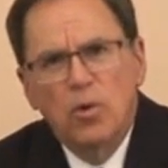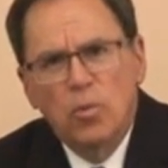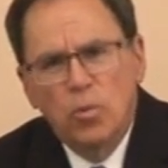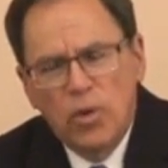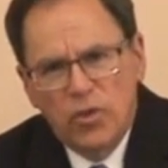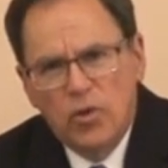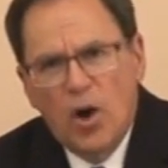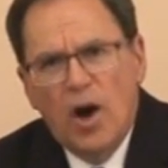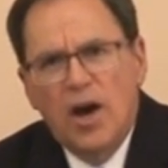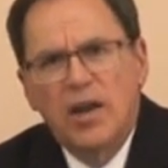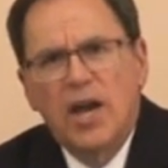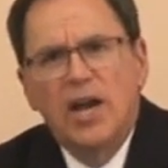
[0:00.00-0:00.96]
with
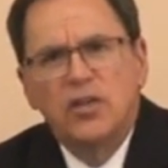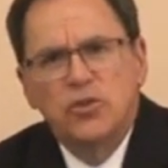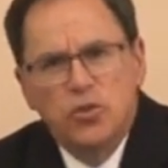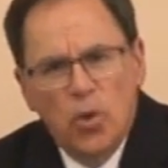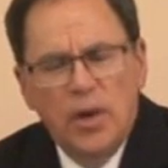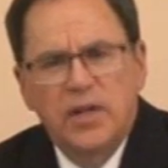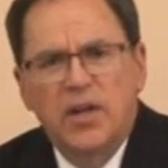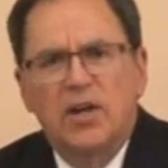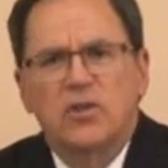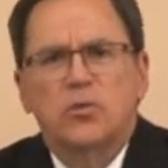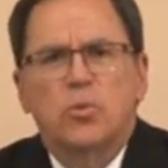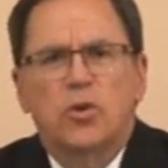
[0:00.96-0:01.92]
God and joint
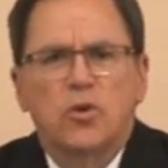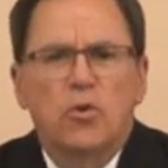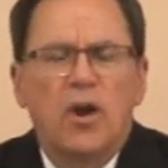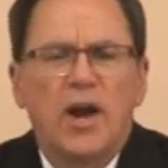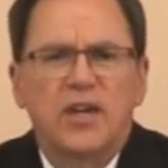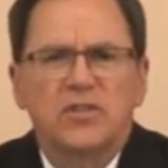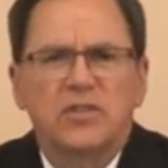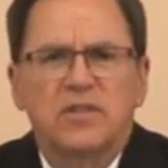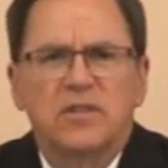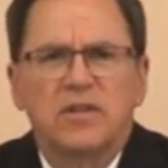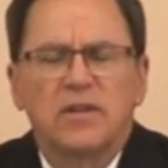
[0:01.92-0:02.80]
heirs with Christ.